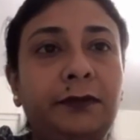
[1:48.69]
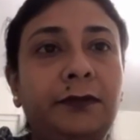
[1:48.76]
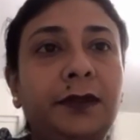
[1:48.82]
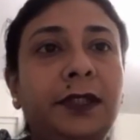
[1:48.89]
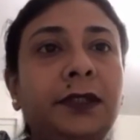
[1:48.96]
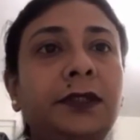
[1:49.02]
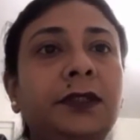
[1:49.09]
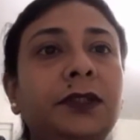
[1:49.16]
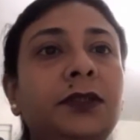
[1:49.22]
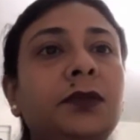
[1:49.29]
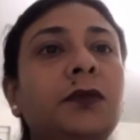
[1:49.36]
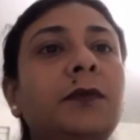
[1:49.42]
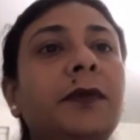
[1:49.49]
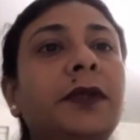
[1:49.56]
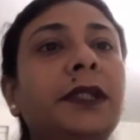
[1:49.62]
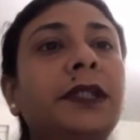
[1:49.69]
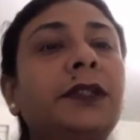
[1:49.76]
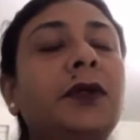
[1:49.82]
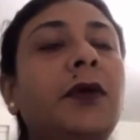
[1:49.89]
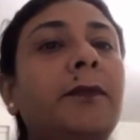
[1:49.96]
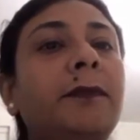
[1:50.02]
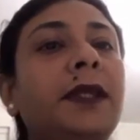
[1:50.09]
When too many
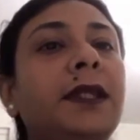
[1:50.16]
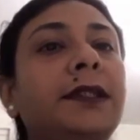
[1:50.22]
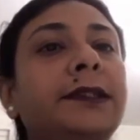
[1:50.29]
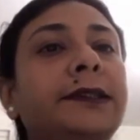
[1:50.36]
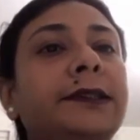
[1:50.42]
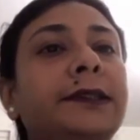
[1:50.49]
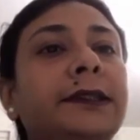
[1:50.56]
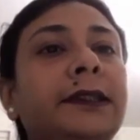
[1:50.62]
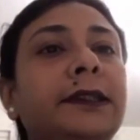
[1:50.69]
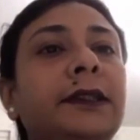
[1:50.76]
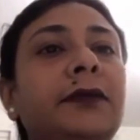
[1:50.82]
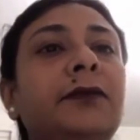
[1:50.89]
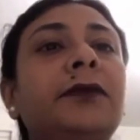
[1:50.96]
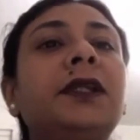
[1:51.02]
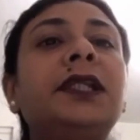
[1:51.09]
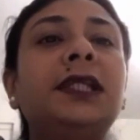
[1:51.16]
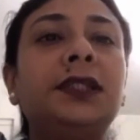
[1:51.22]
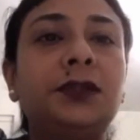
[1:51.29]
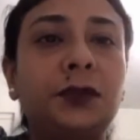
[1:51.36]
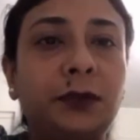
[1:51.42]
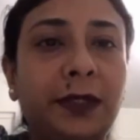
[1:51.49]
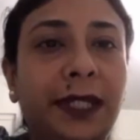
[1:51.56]
topics we
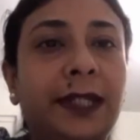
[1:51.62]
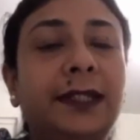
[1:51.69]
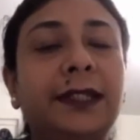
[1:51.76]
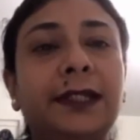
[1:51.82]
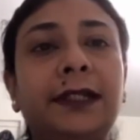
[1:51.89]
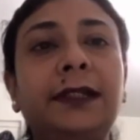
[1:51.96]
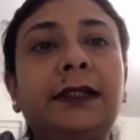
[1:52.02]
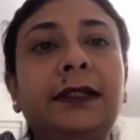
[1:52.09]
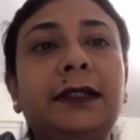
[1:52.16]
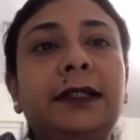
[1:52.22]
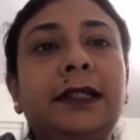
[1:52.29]
need to handle,